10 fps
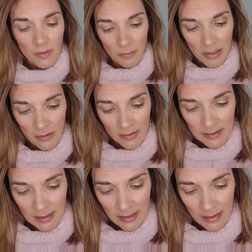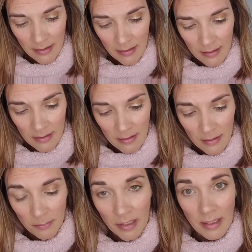the bigger side
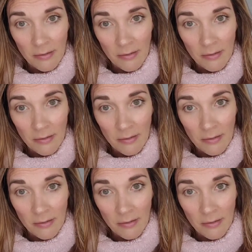of my